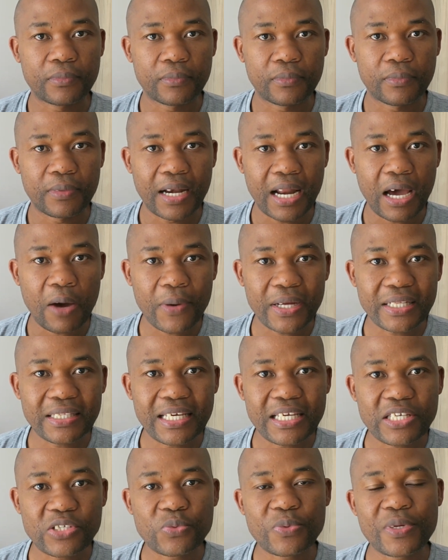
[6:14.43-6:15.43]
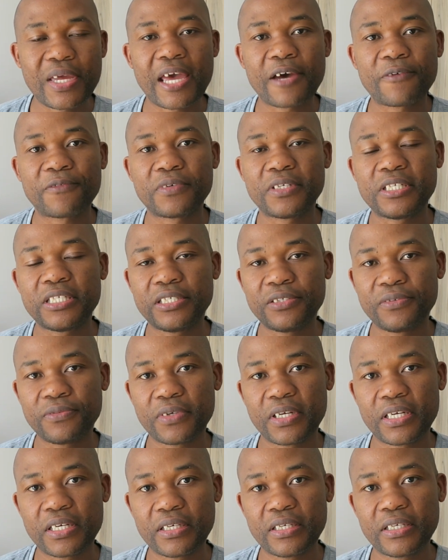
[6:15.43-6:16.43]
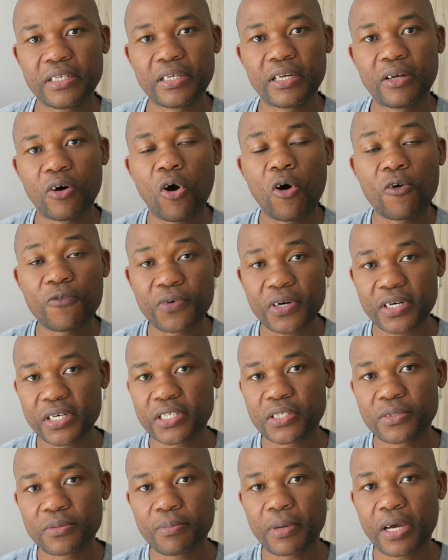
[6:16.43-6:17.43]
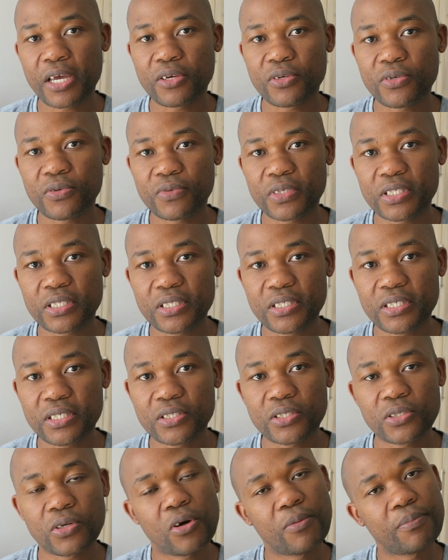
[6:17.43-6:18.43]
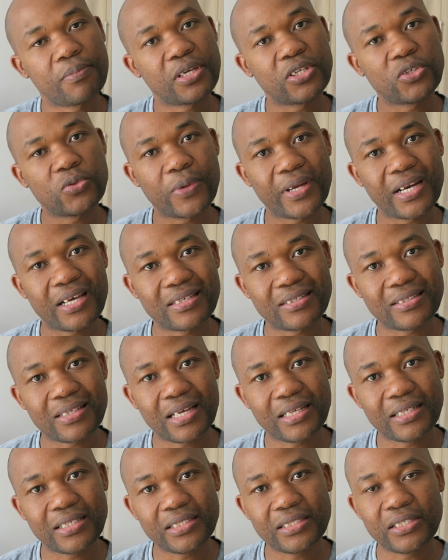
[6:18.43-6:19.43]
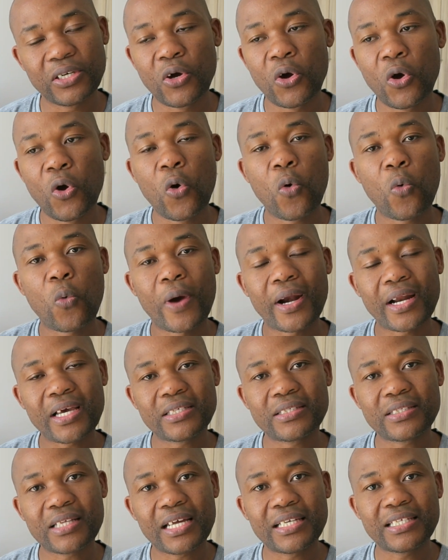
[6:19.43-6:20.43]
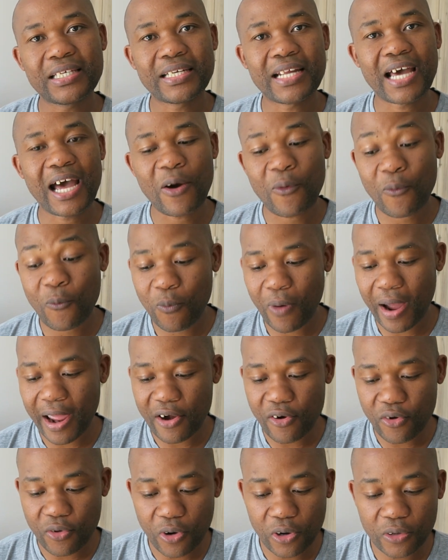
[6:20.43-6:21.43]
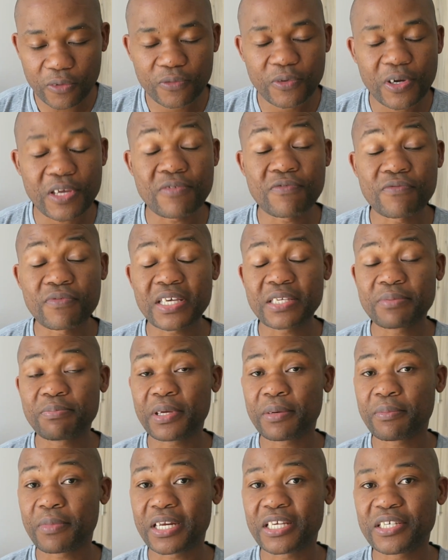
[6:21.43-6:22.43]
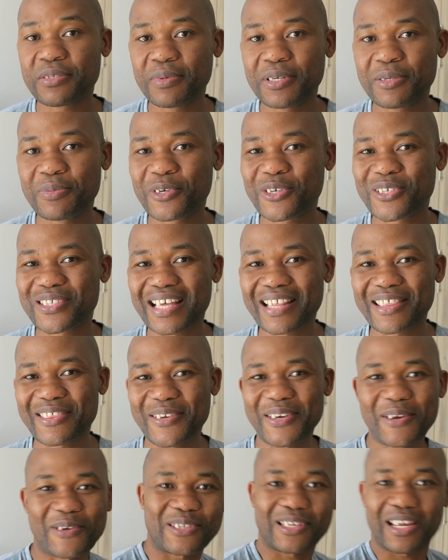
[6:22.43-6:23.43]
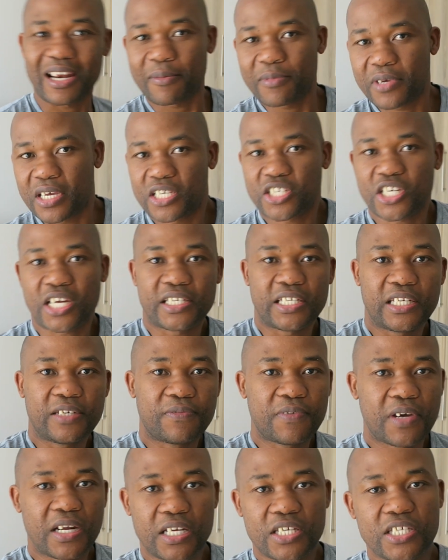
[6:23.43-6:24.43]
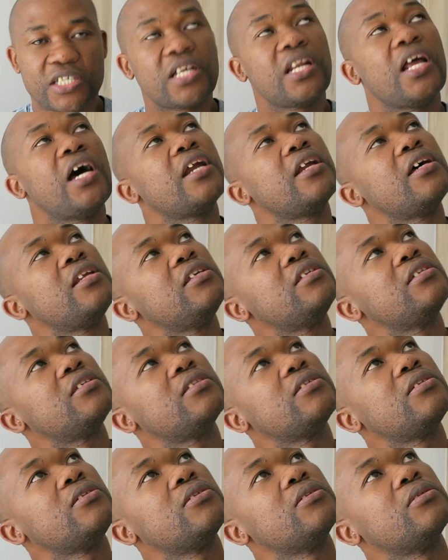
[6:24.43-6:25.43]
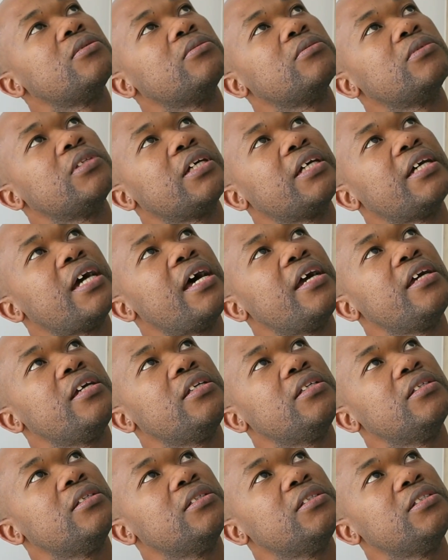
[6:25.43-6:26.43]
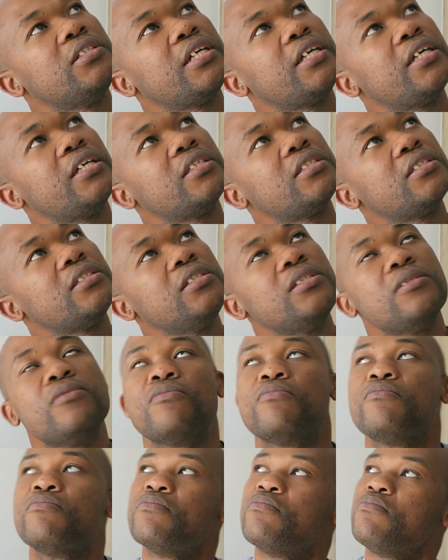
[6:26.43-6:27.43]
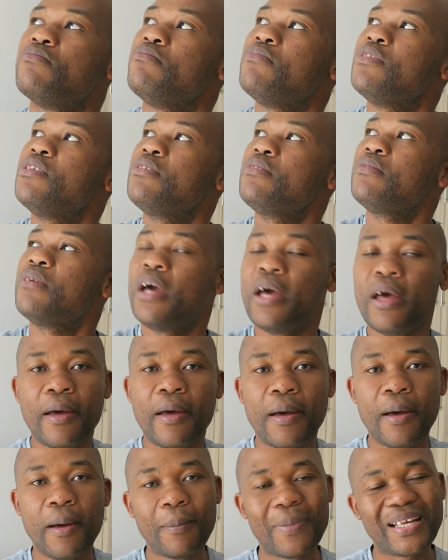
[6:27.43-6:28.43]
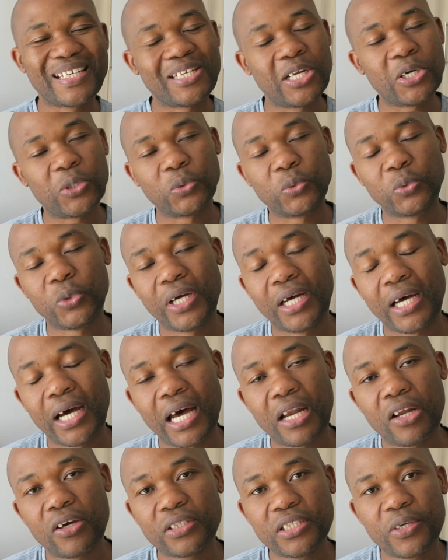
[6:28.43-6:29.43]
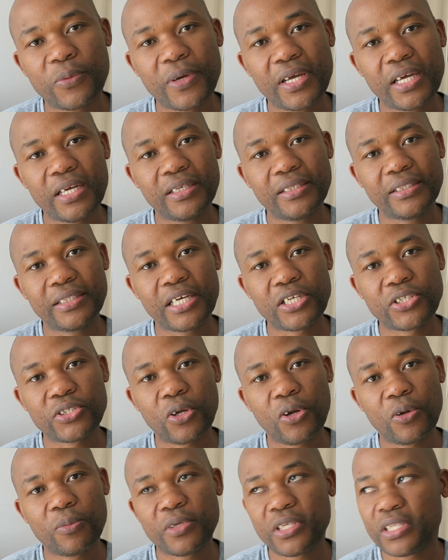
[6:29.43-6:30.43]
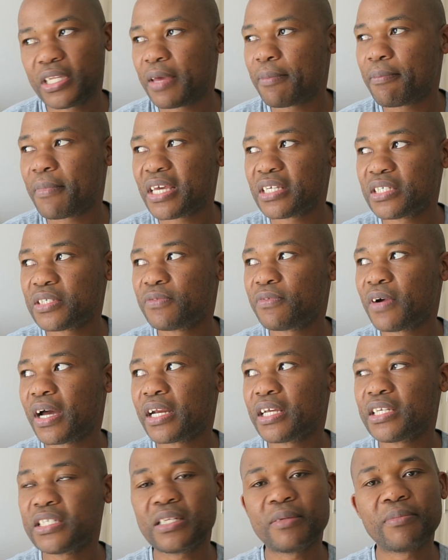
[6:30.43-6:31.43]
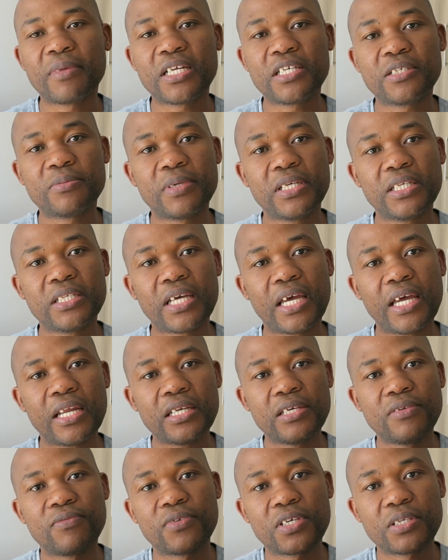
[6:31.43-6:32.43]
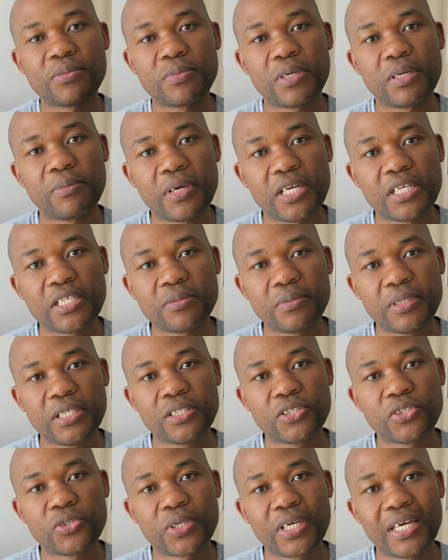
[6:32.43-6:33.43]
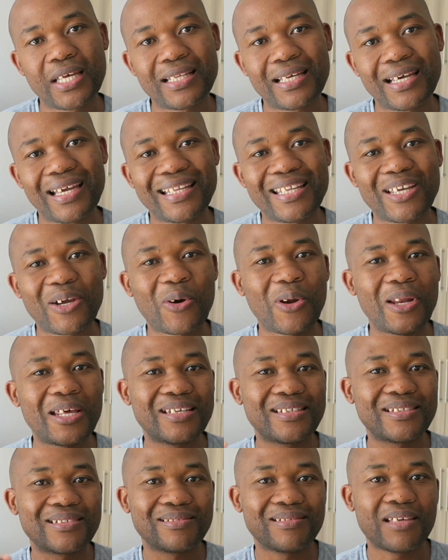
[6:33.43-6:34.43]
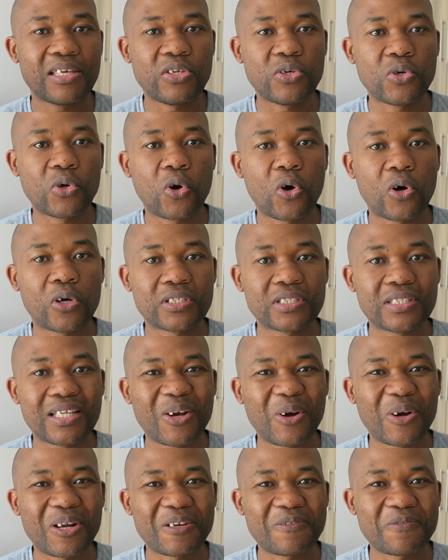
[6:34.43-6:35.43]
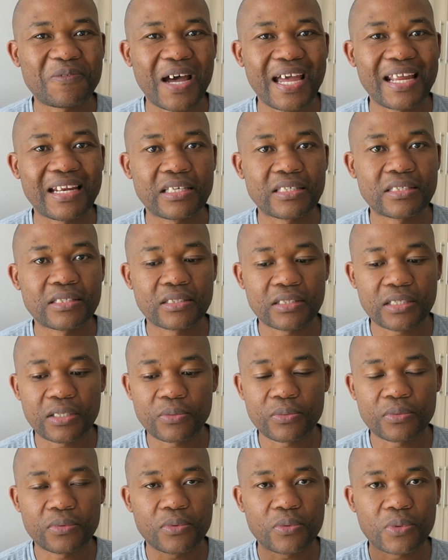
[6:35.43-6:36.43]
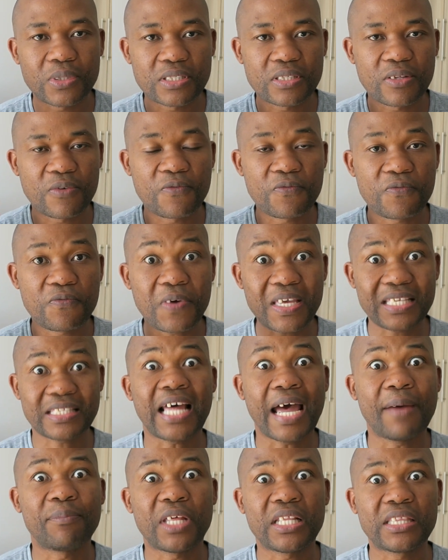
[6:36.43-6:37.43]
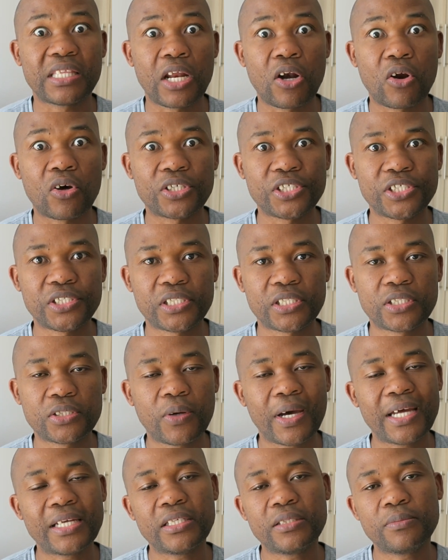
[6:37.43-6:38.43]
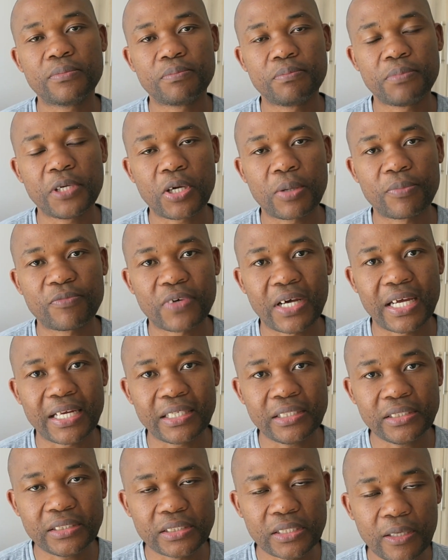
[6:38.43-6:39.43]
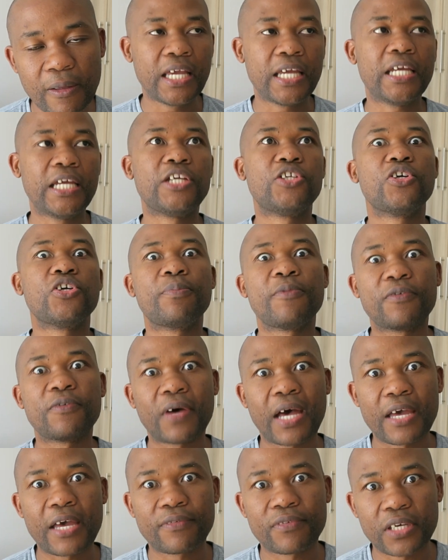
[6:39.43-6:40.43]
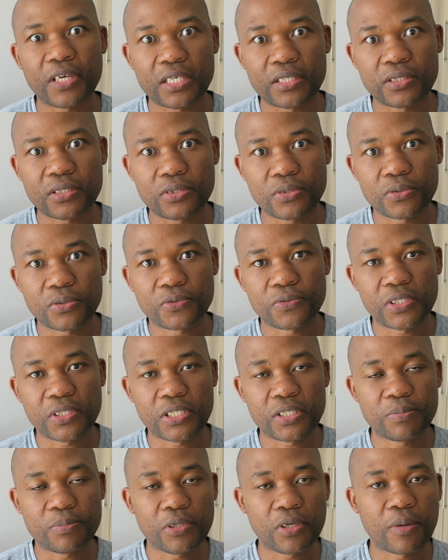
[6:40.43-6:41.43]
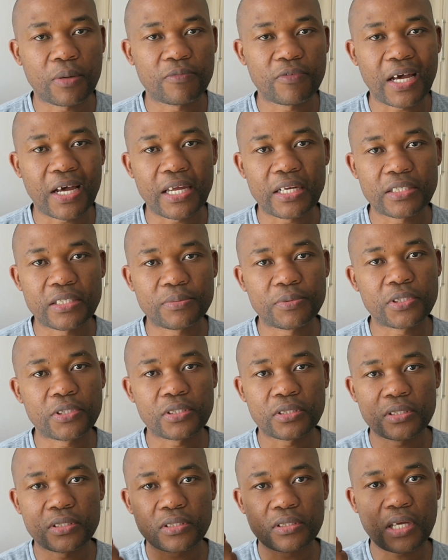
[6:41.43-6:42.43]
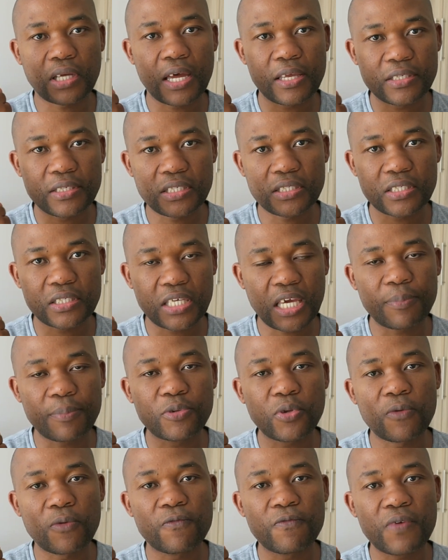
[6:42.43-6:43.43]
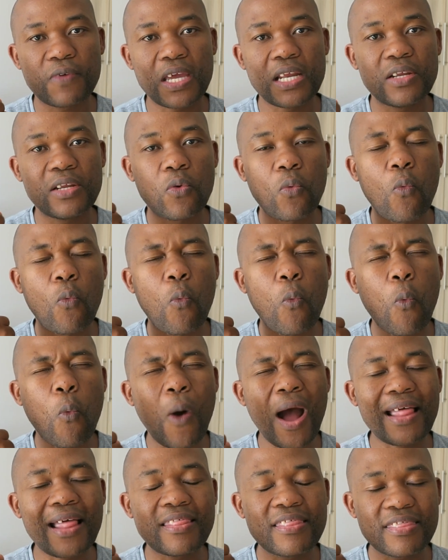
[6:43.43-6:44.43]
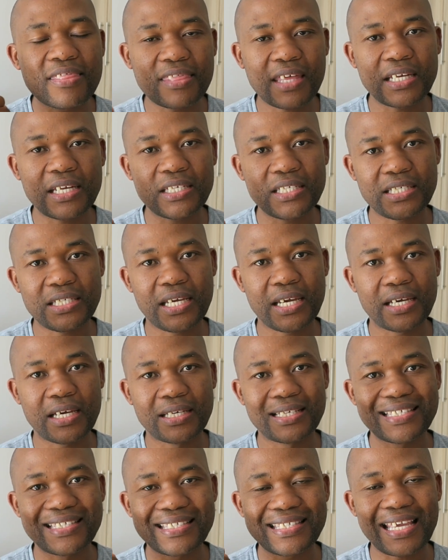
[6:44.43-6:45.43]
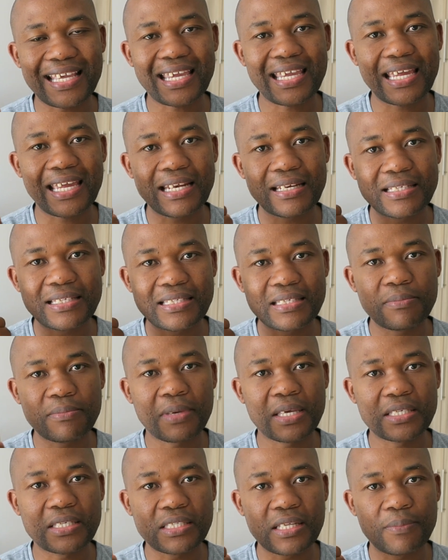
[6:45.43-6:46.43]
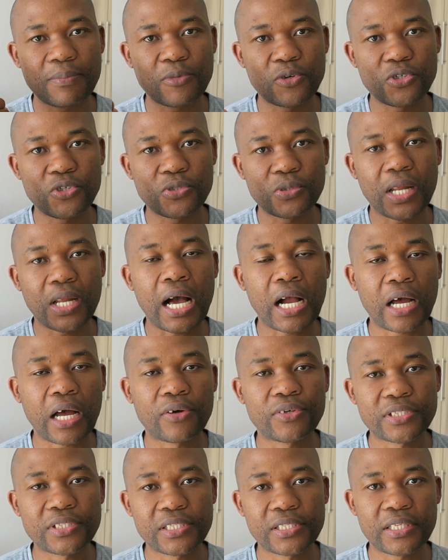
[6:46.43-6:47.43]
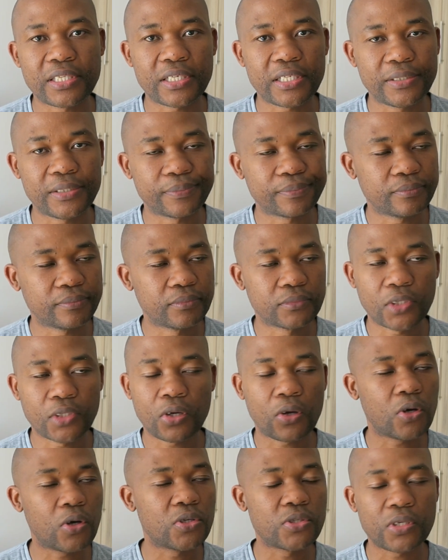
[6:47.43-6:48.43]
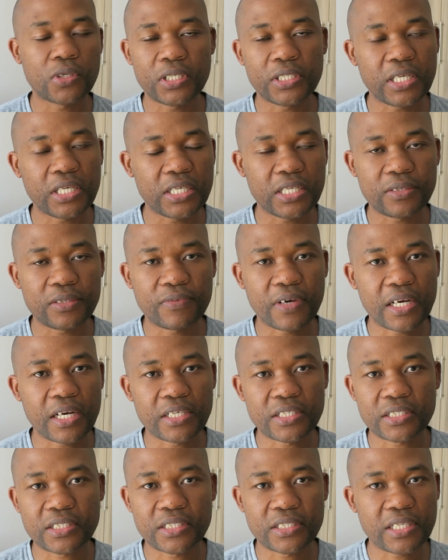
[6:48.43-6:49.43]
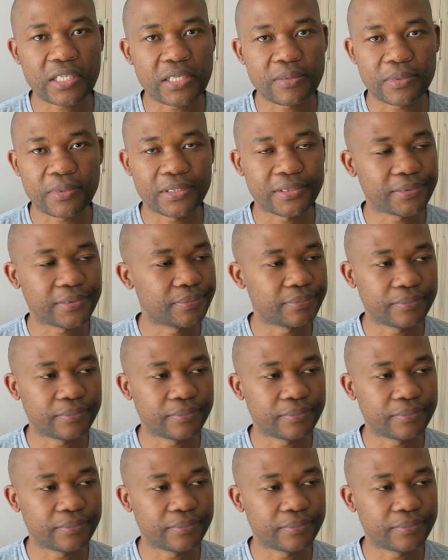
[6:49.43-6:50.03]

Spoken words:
Nowadays we have different offerings by universities compared to when I started. When I started, I enrolled for investment management because I thought I was going to be a chartered financial analyst, the guy in JSE, me. But no, along the way, they told me they meshed financial management and investment management together, and they call it, a new course, they call it finance. And it was the first time that they launched it. So I did become finance. It took me 5 years to finish become finance because I just kept on failing 1/3 year, second semester module, accounting 3, consolidated financial statements.